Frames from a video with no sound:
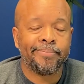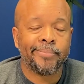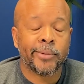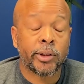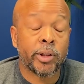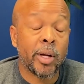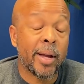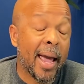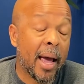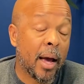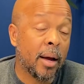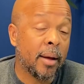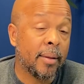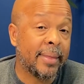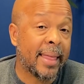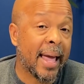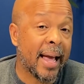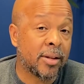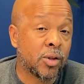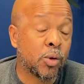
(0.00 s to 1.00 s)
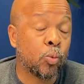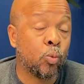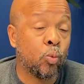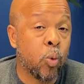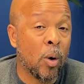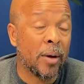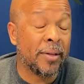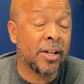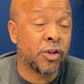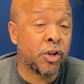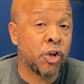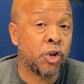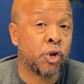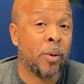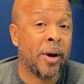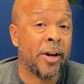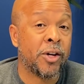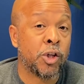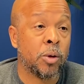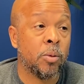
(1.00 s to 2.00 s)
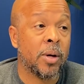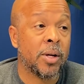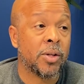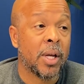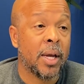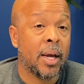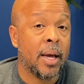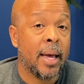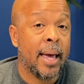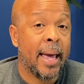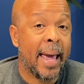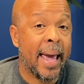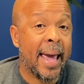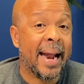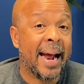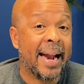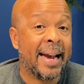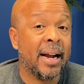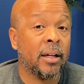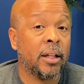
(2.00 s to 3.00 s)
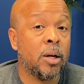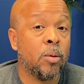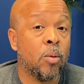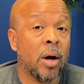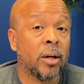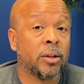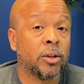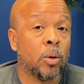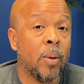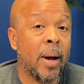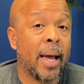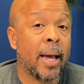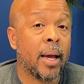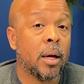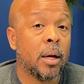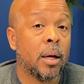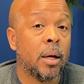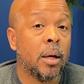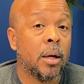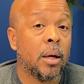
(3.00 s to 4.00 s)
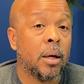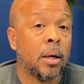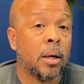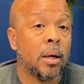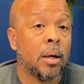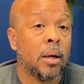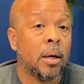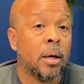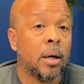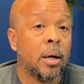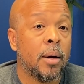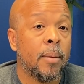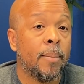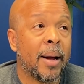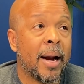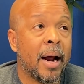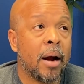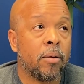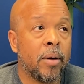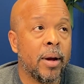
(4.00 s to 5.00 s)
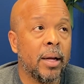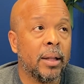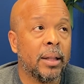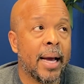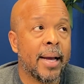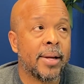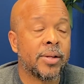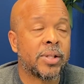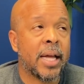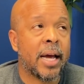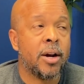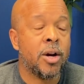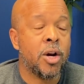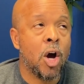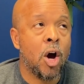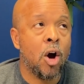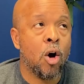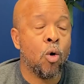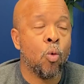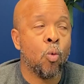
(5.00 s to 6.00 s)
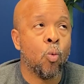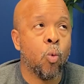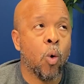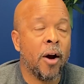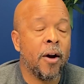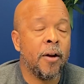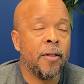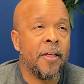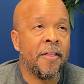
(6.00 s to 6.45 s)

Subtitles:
yeah, that's what the situation was. And I nearly walked away. But I realized that no, what are the